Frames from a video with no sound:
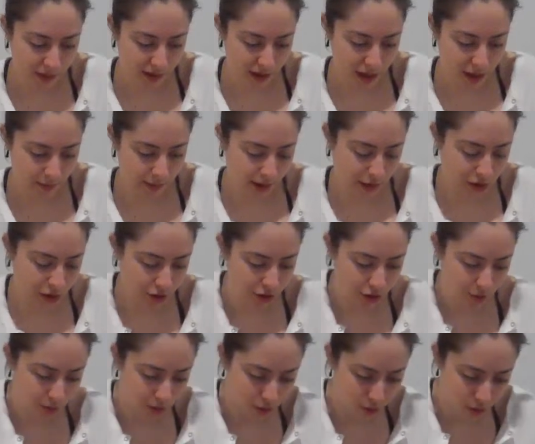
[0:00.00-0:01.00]
I mean, it's just
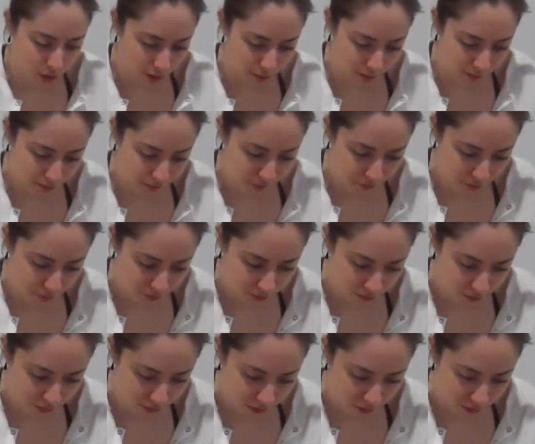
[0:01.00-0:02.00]
super cool.
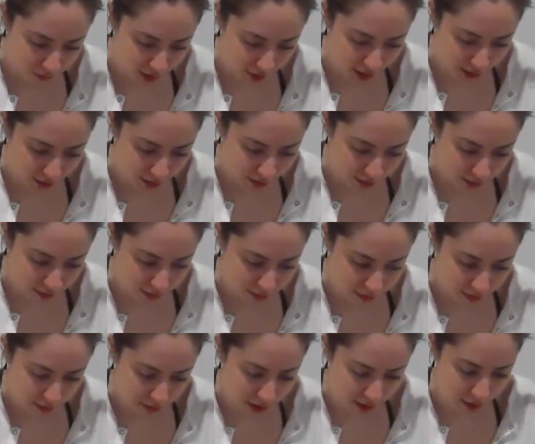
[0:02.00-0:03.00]
Like,
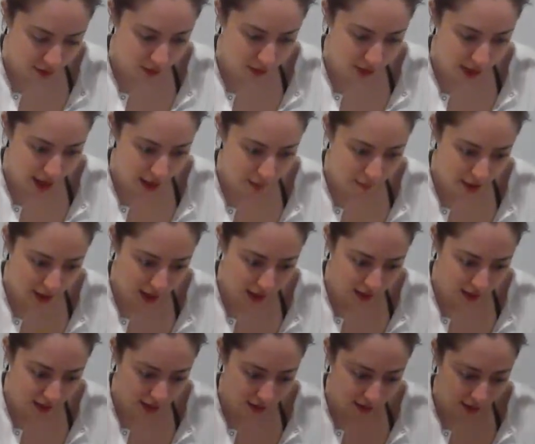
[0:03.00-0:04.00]
that there were that many
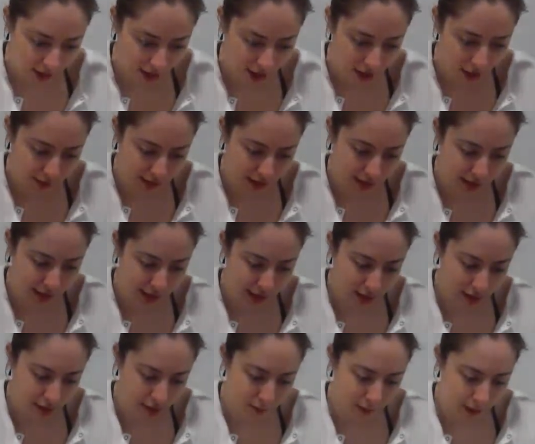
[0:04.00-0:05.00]
that like I was
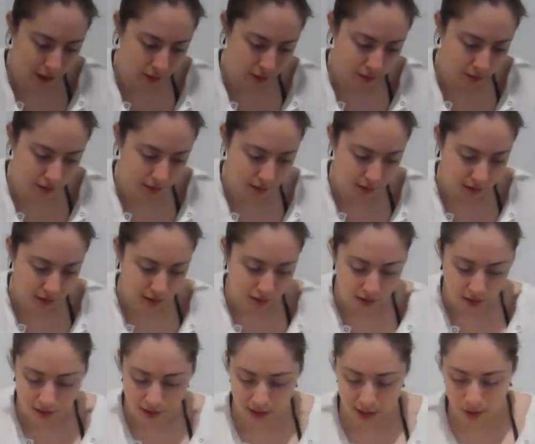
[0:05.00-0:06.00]
excited about,
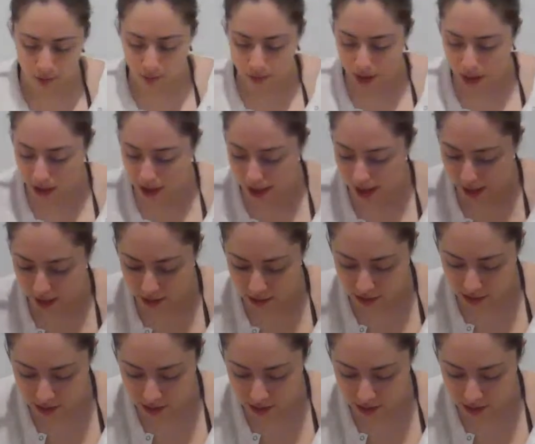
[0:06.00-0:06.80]
that I really liked.